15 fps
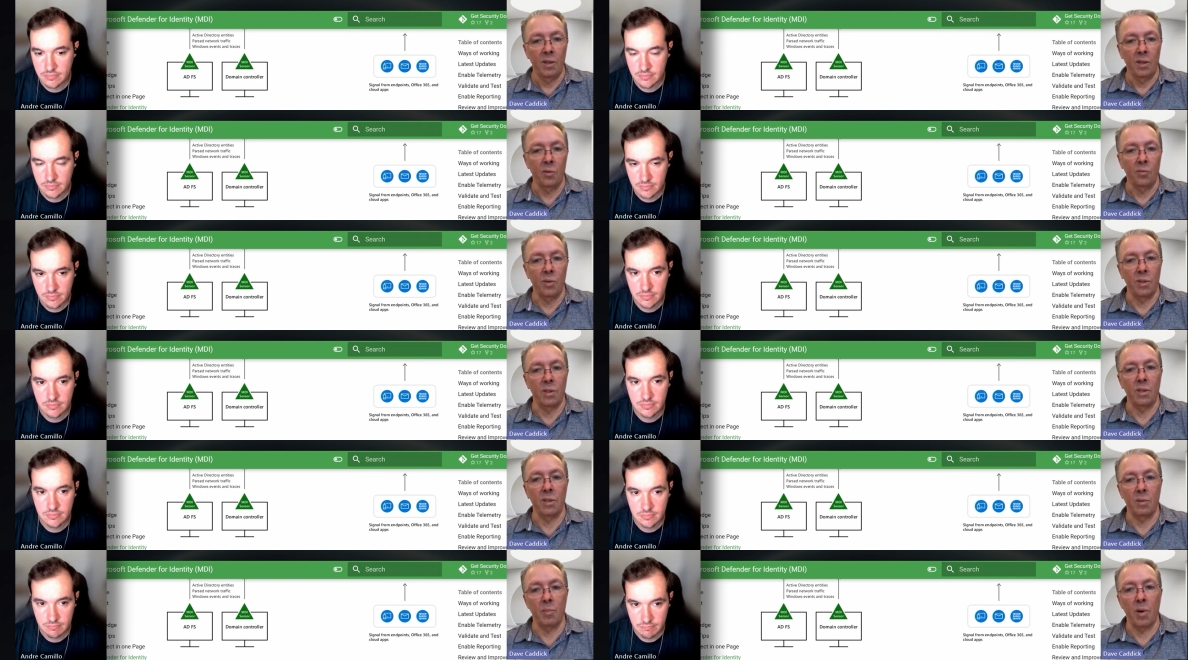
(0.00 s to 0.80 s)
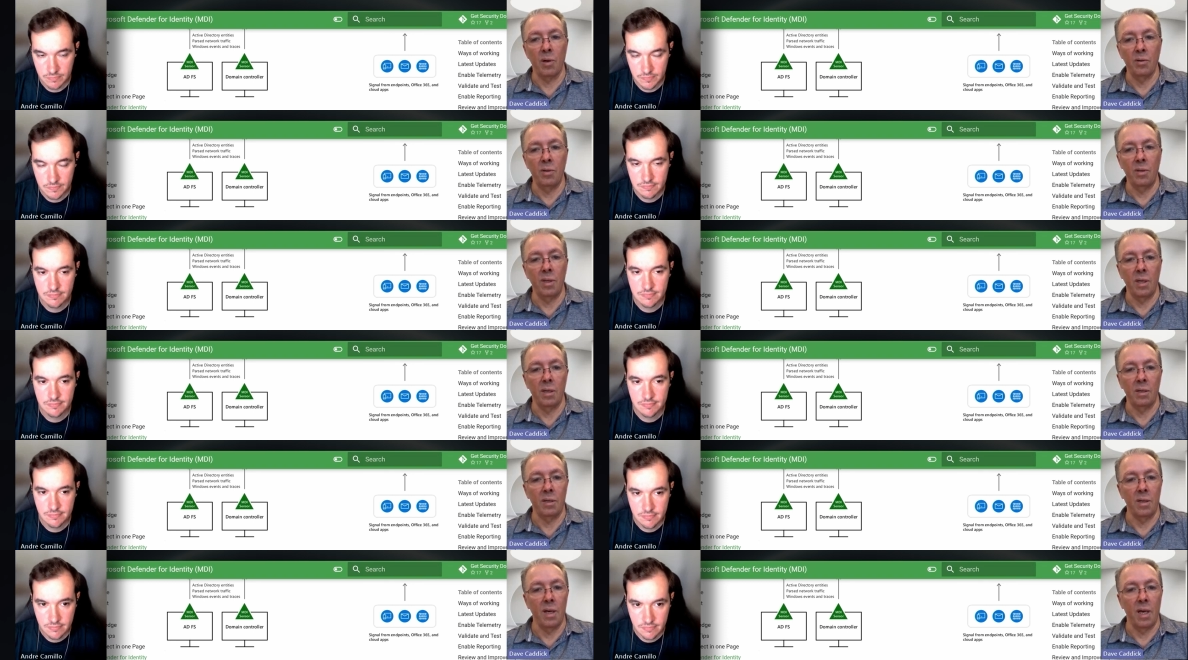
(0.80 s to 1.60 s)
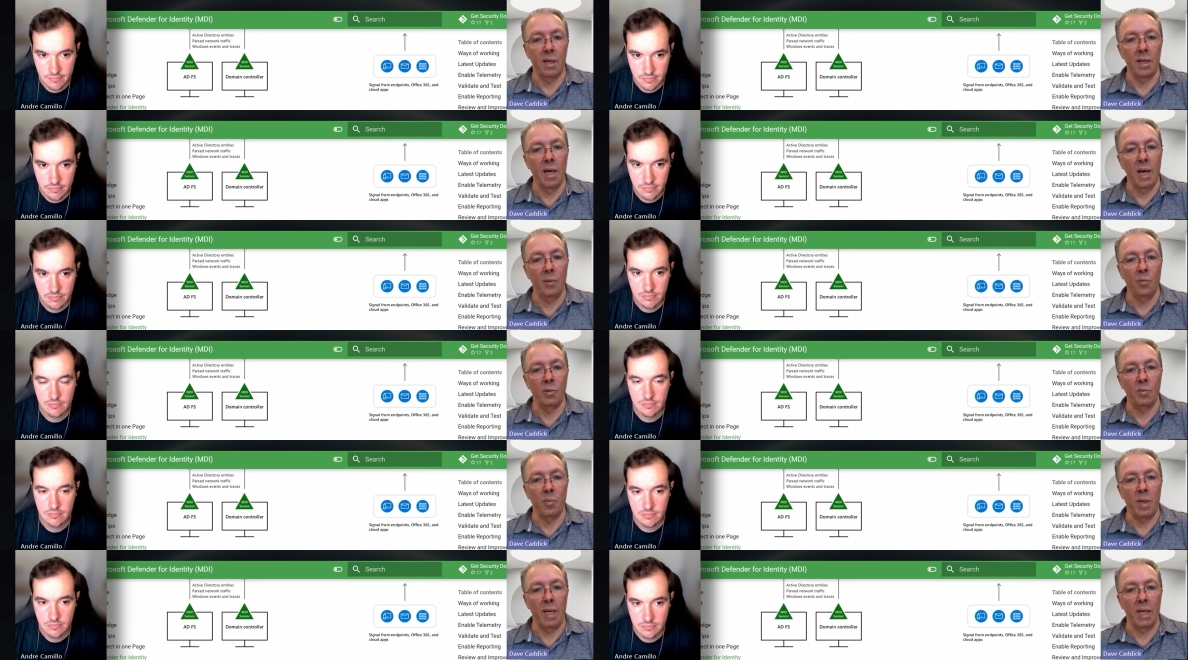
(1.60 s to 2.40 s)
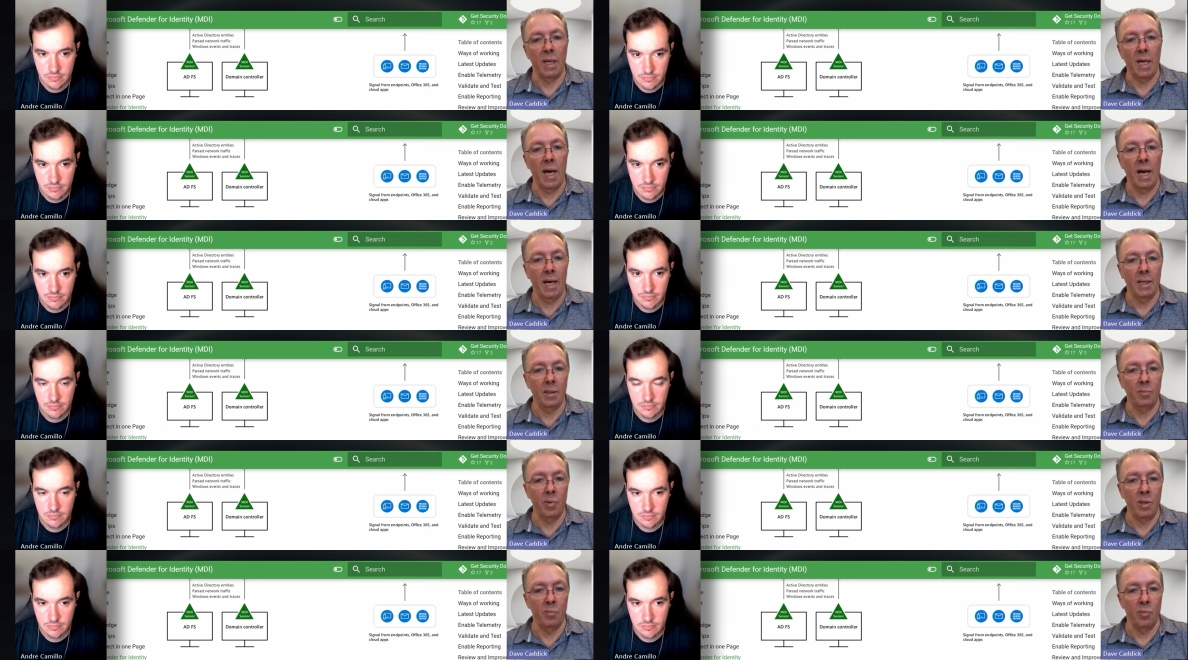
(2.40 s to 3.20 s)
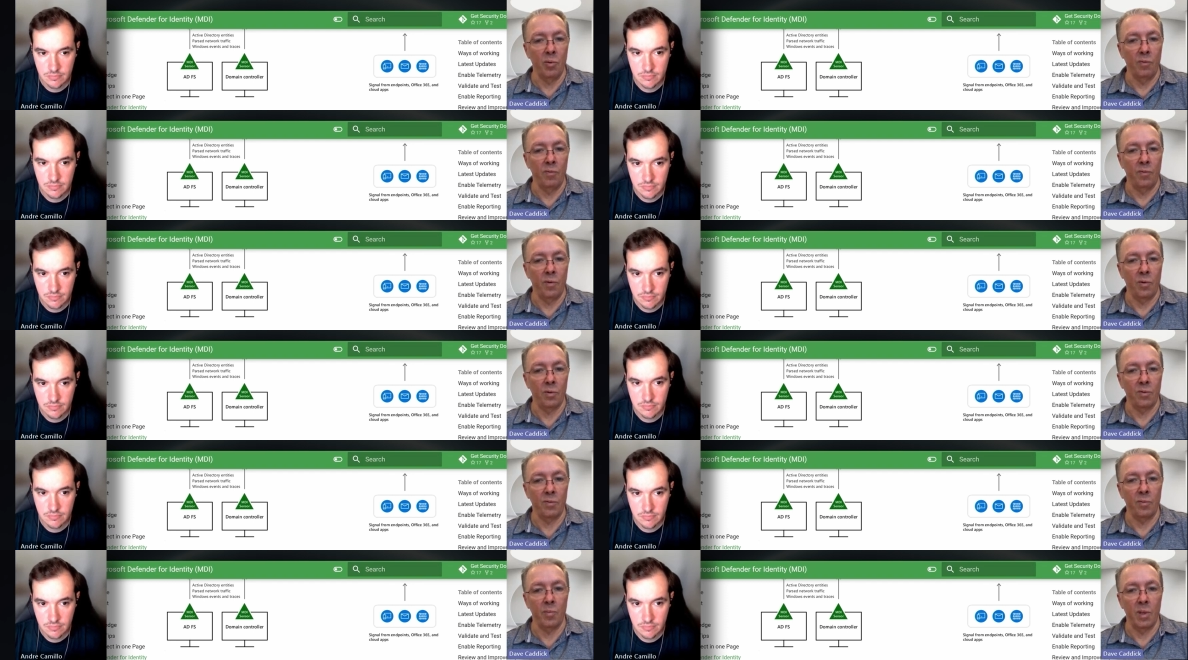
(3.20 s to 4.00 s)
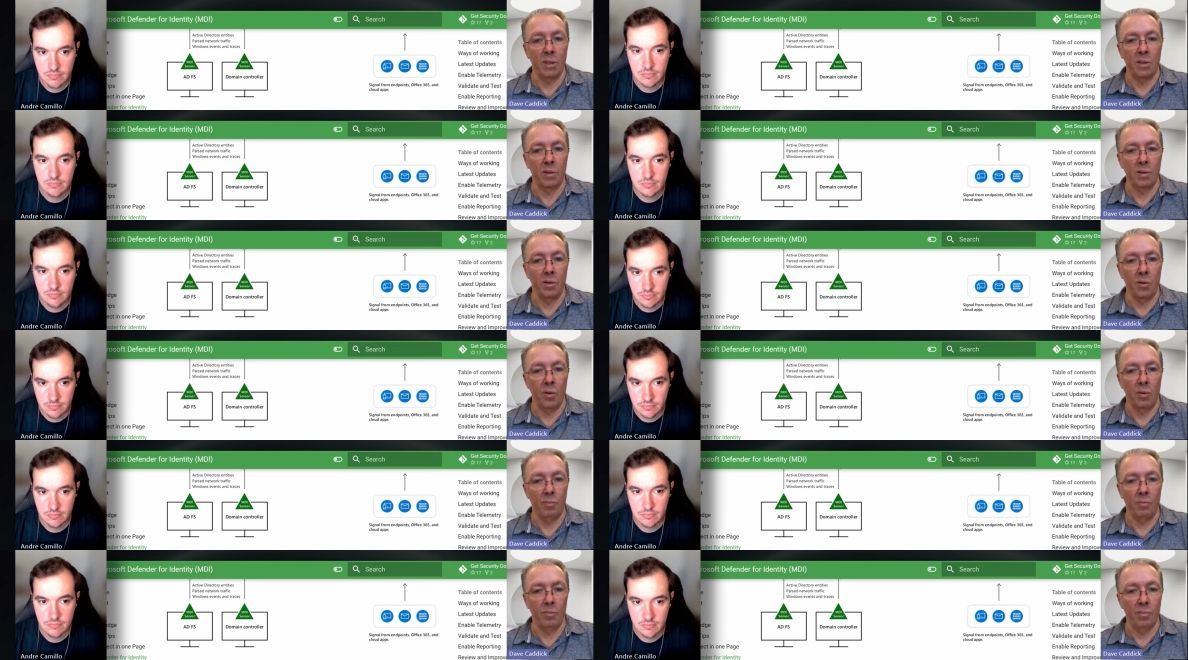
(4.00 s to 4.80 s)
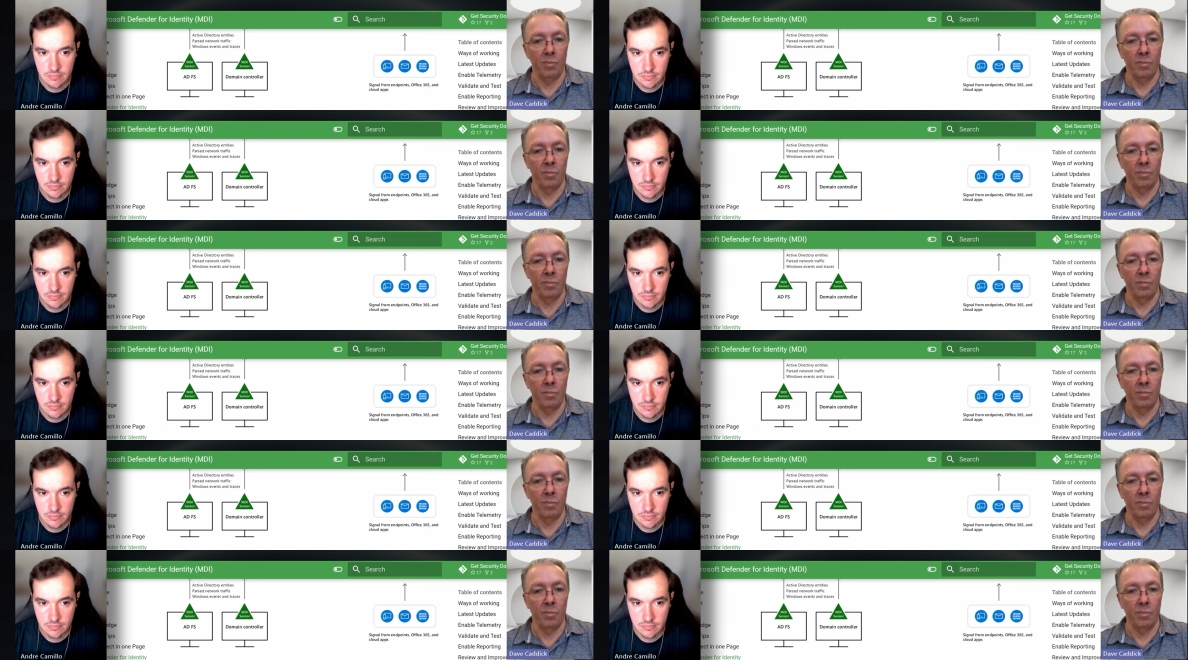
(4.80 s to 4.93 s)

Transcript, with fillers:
Speaker 1: that was exposed to the internet and was being RDP brute forced from Eastern Europe.